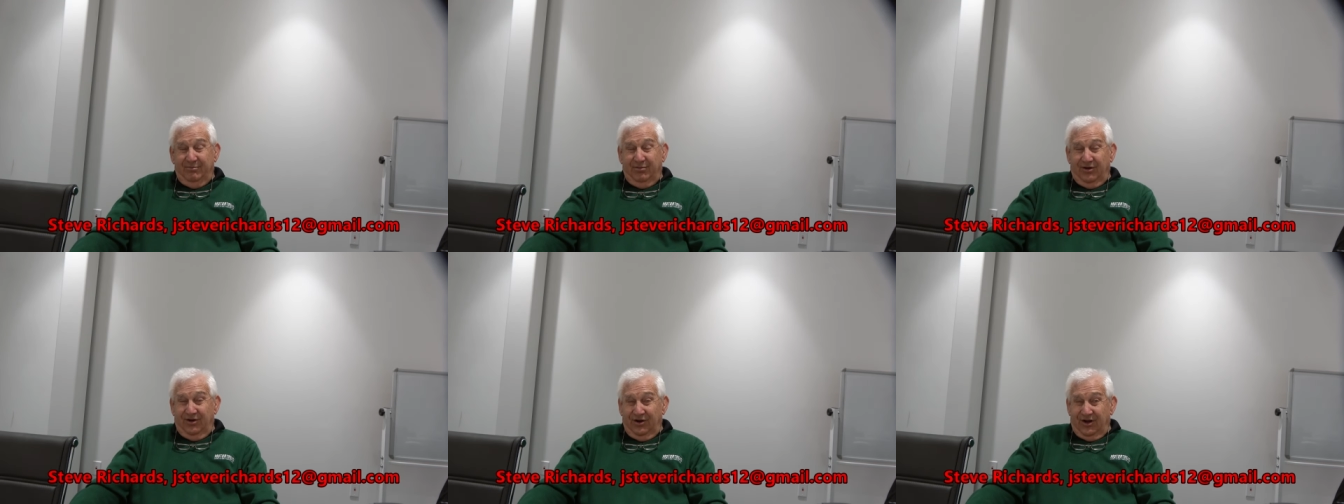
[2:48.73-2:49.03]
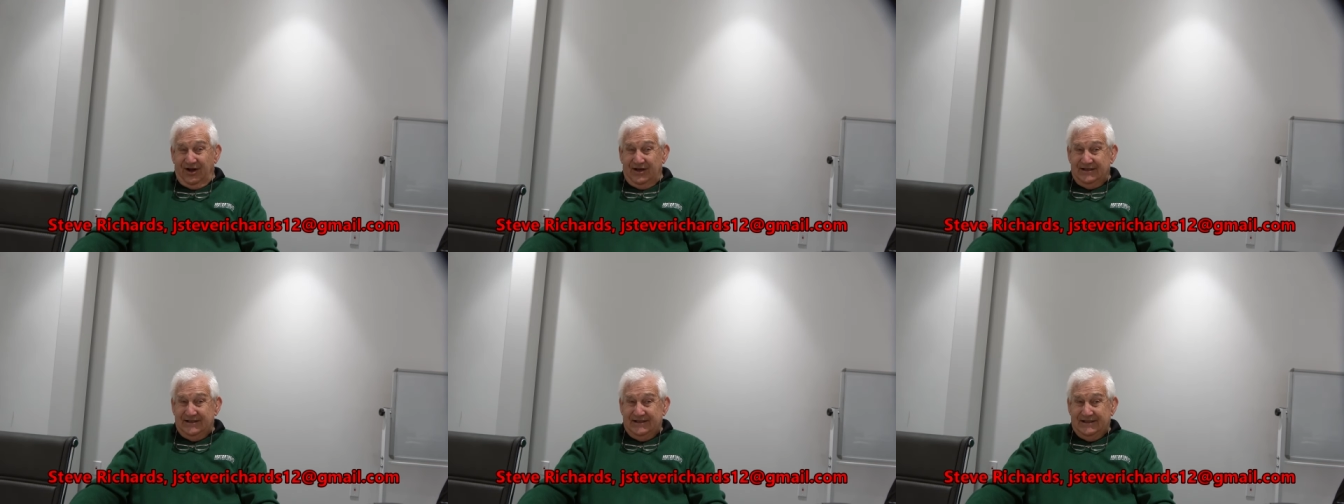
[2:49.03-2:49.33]

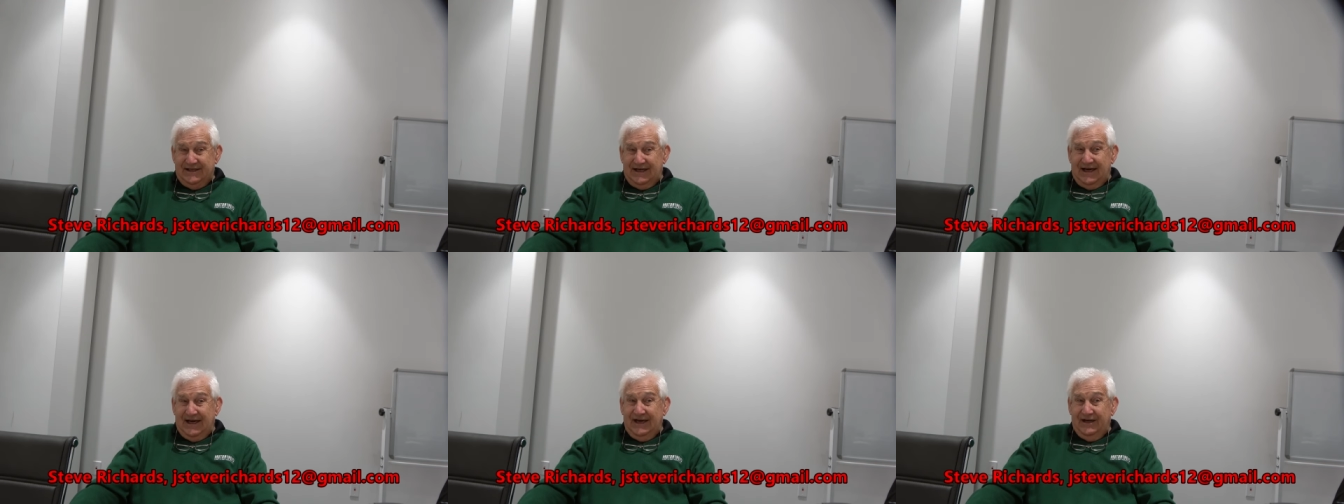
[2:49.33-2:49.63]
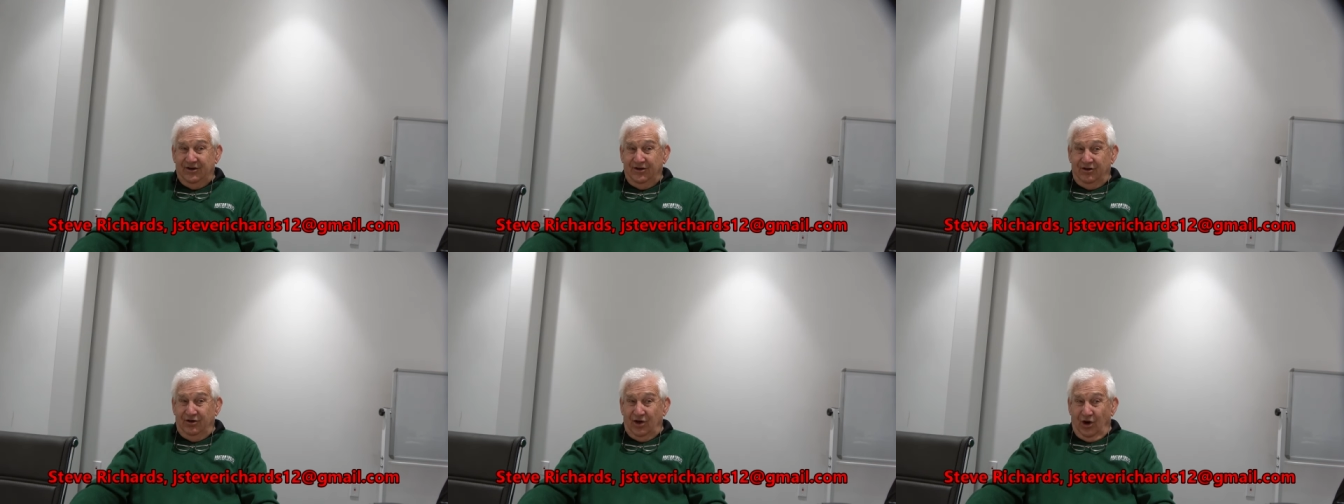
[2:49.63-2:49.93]
plus I
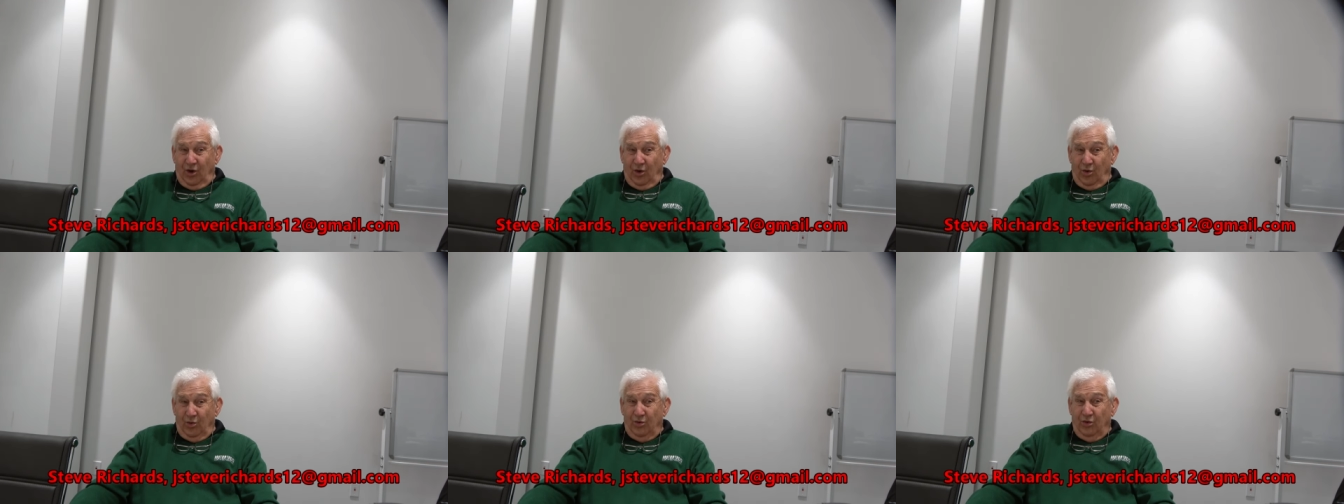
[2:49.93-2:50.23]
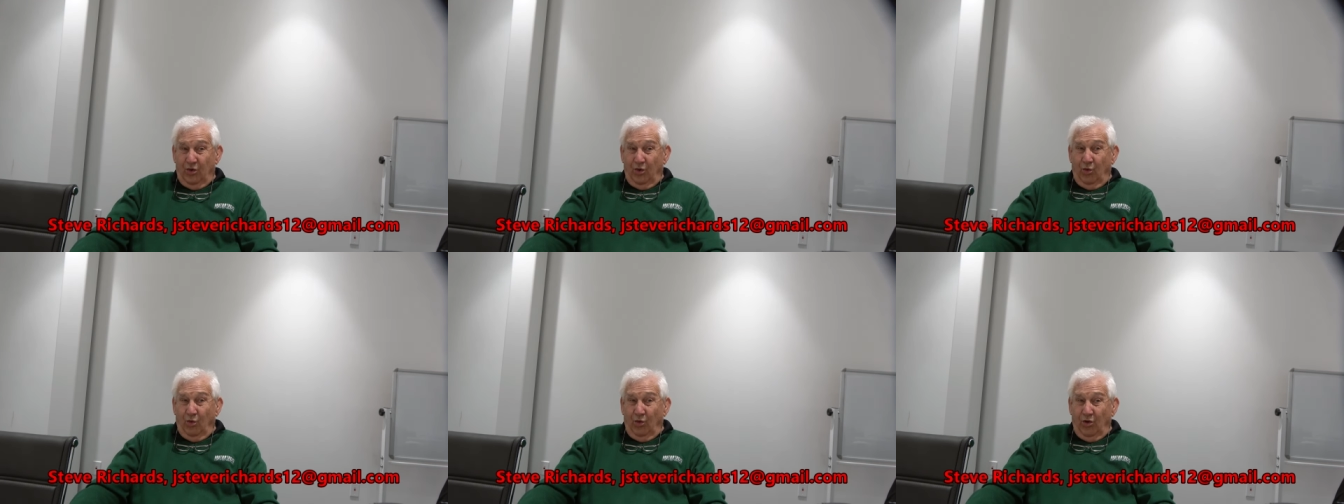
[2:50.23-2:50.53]
don't
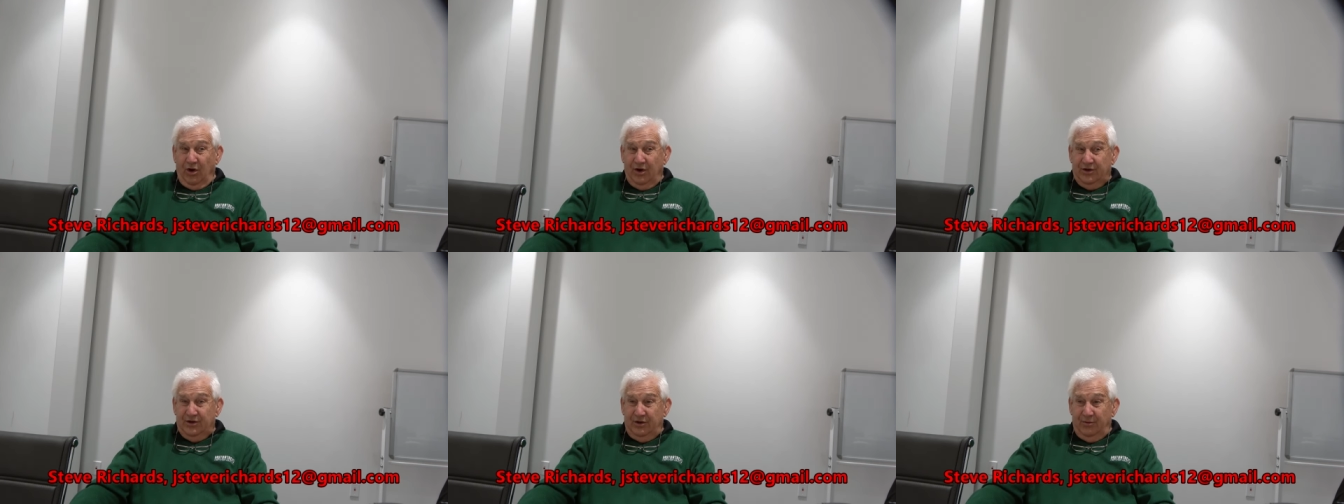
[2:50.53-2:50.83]
want